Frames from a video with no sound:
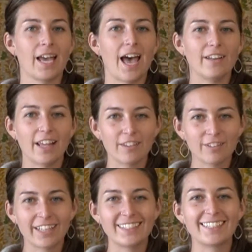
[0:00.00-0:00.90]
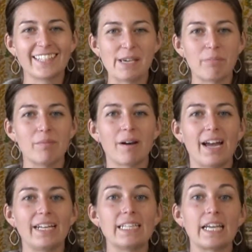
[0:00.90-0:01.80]
Another thing to keep in
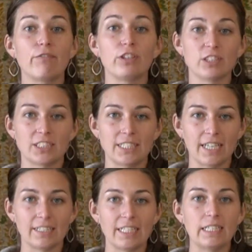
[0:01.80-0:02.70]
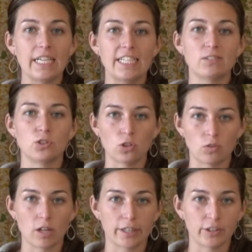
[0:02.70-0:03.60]
mind if you're standing is
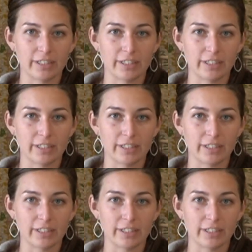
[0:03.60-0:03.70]
don't lock your